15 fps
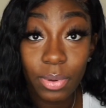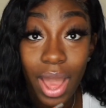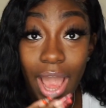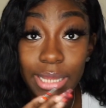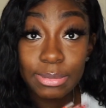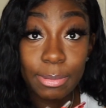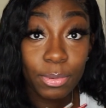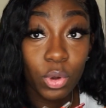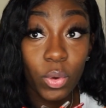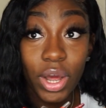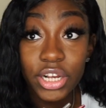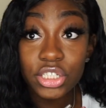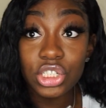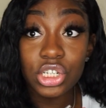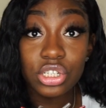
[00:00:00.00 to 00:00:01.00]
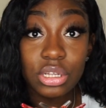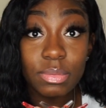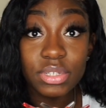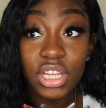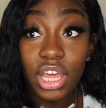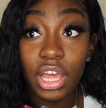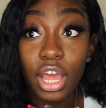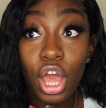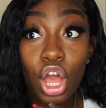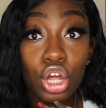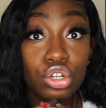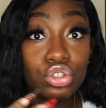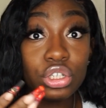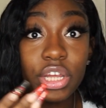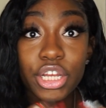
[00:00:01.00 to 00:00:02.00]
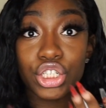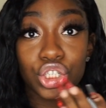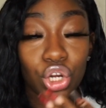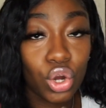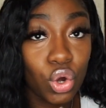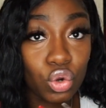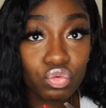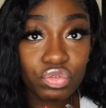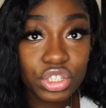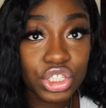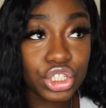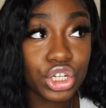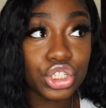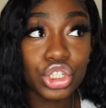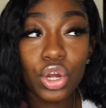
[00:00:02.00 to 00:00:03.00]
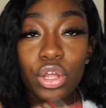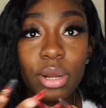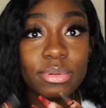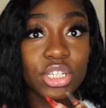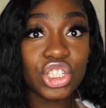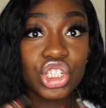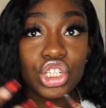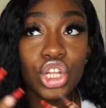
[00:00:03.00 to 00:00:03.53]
ask people questions, you know what I'm saying, get your own research, go, you know what I'm saying,